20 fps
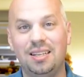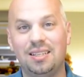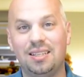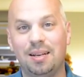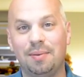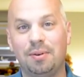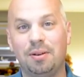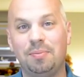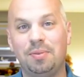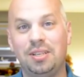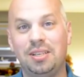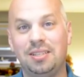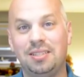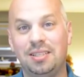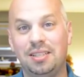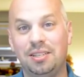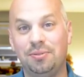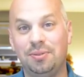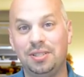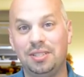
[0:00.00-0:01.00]
I'm going to be
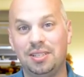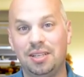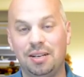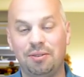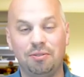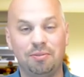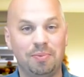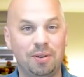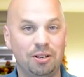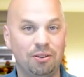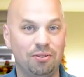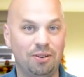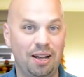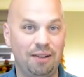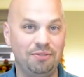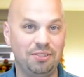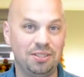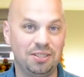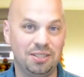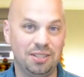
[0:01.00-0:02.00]
continuing tonight with my
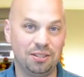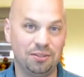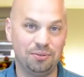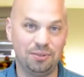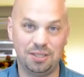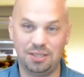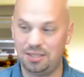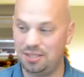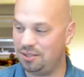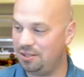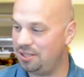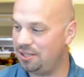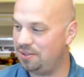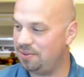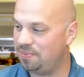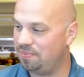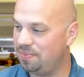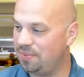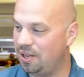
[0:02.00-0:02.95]
Craft Distillery Series.